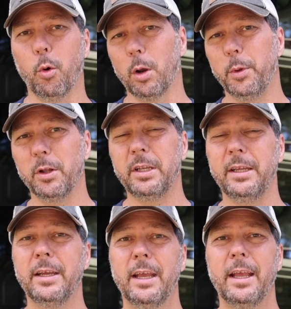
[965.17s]

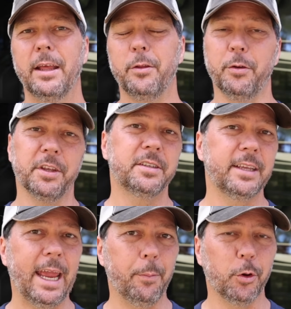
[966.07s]
portability, they're the
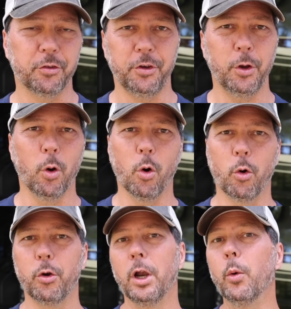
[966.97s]
same. You don't
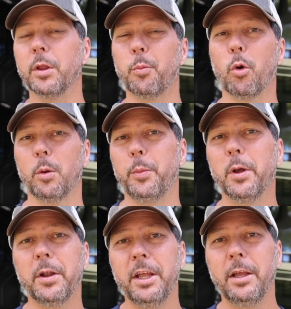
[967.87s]
order it with
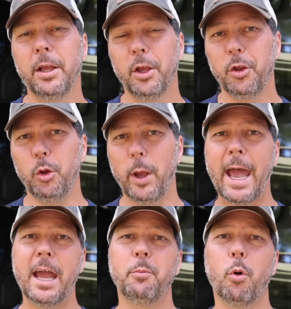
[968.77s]
portability. You
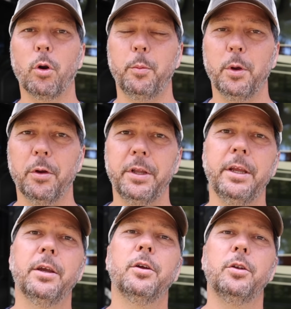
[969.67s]
add
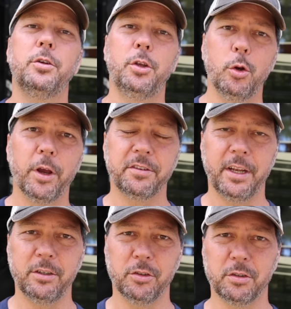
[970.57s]
portability to
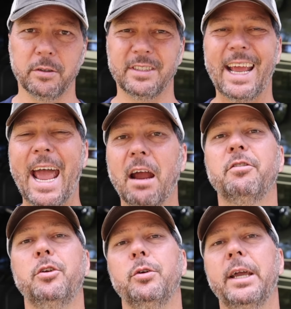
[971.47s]
residential service
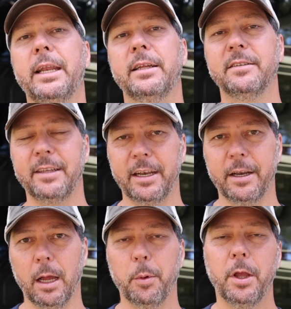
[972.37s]
after you get it and set
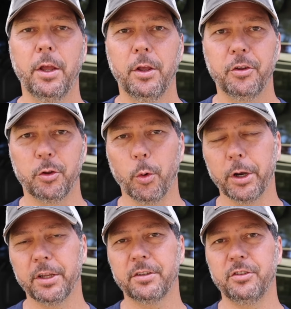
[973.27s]
it up. So we're
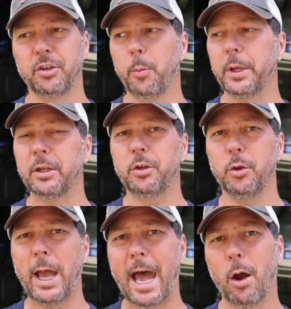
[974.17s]
going to jump
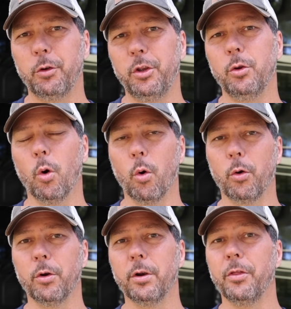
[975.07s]
into how do you
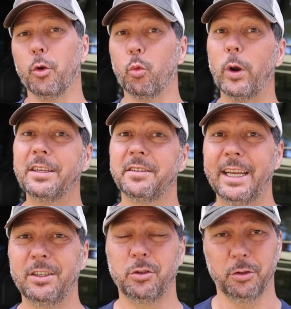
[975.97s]
order the
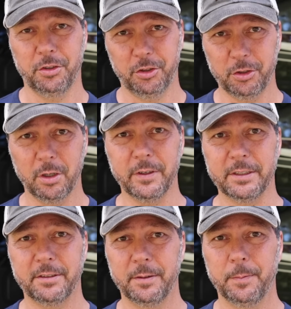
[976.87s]
residential
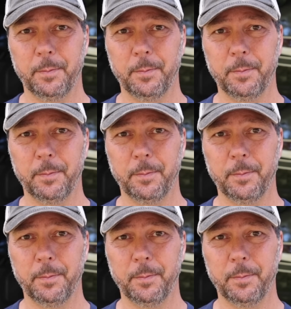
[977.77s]
service.